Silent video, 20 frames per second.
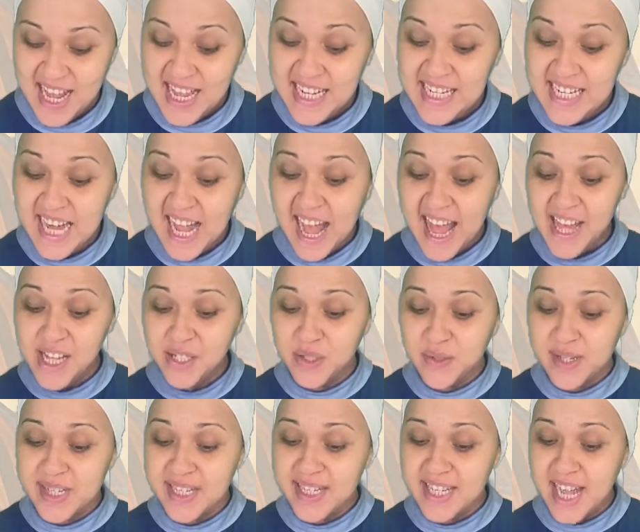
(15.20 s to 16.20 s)
The
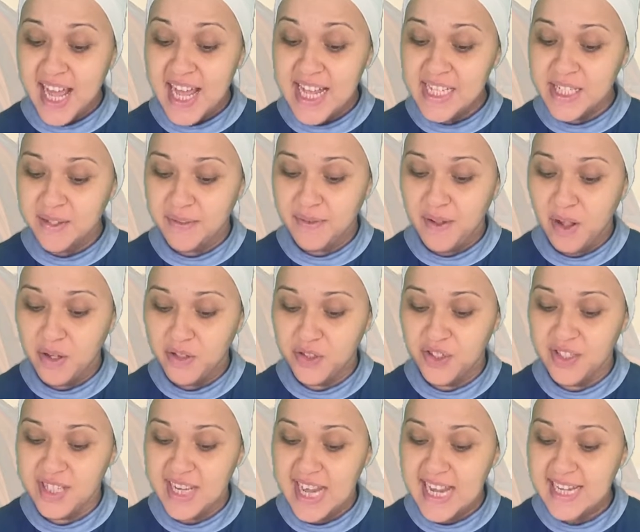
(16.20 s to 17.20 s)
entrance antiphon
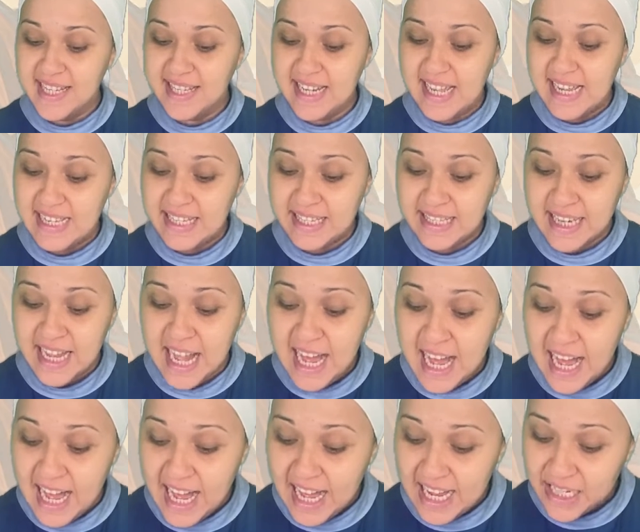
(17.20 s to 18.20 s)
today says,
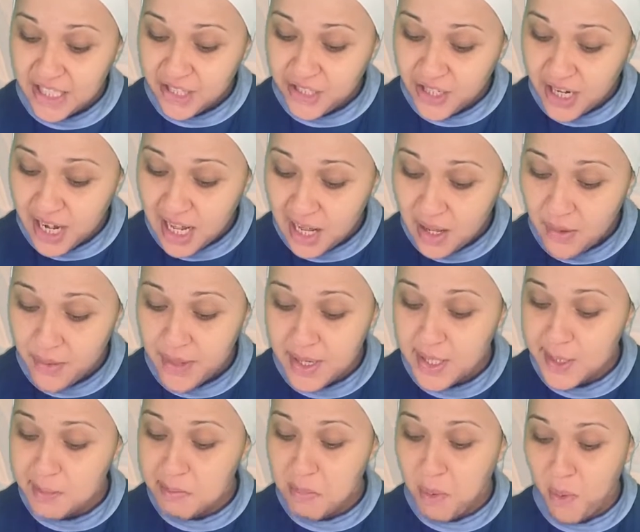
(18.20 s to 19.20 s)
"A child
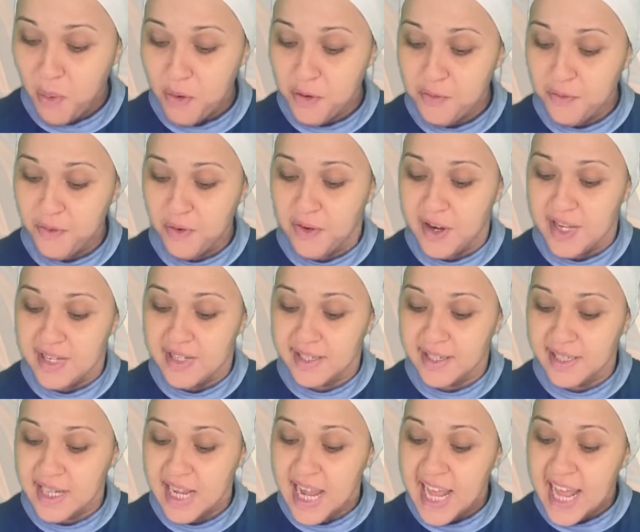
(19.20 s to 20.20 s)
is born for
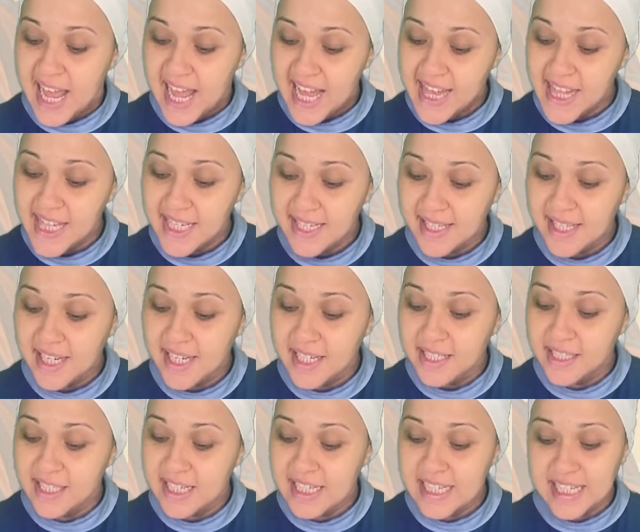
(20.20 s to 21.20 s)
us, and a
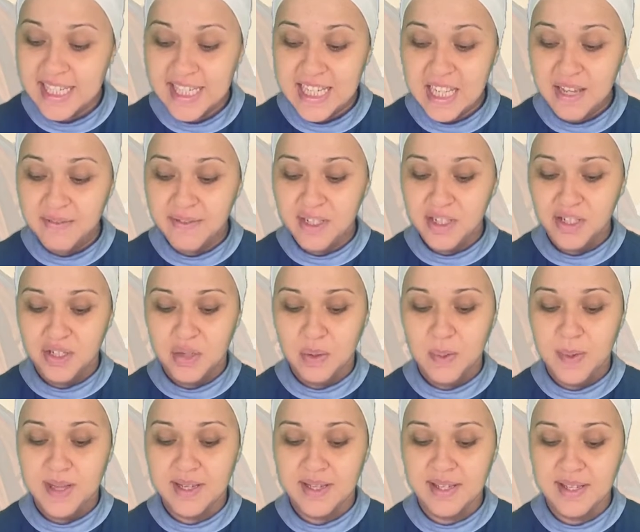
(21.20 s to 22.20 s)
son is given to
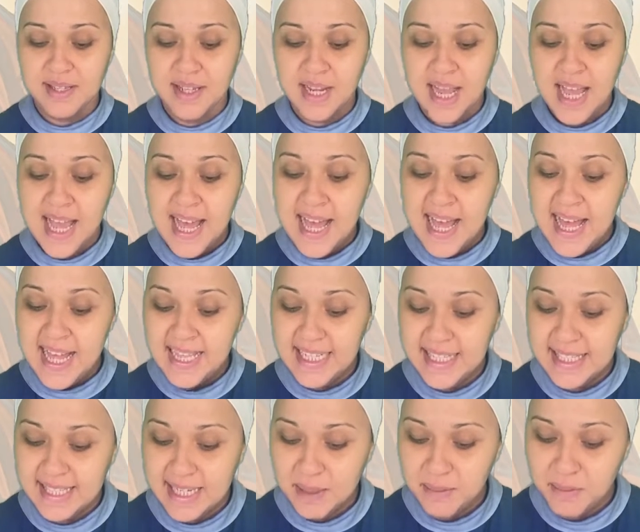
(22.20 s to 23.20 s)
us. His
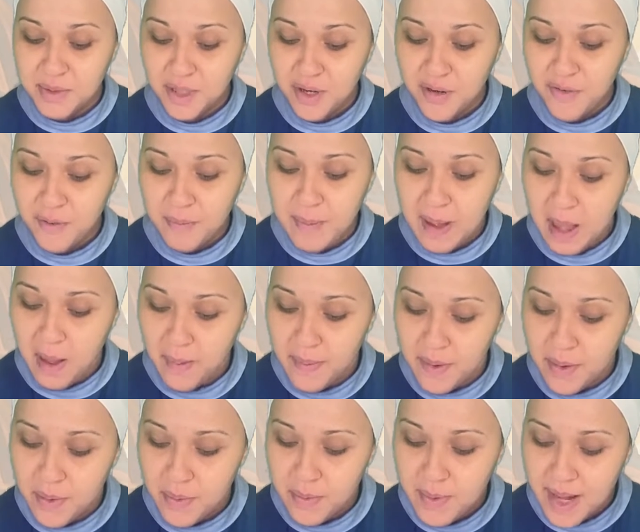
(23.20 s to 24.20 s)
scepter of
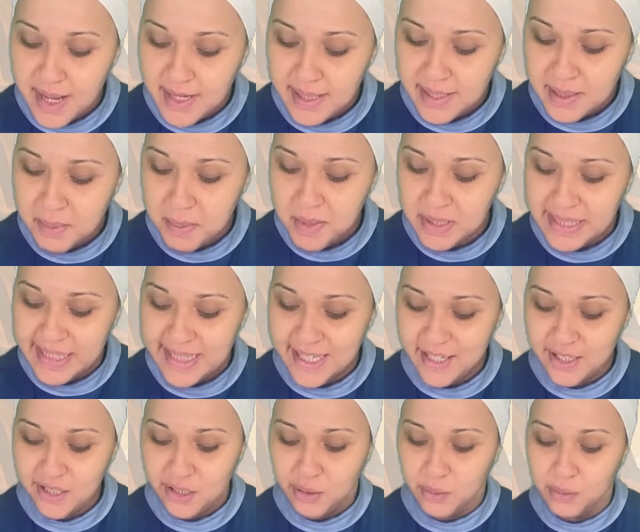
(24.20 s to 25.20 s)
power rests upon his
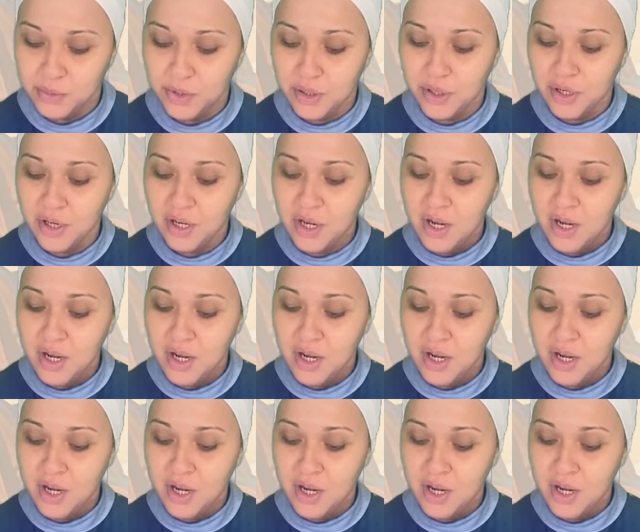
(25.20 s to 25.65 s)
shoulder,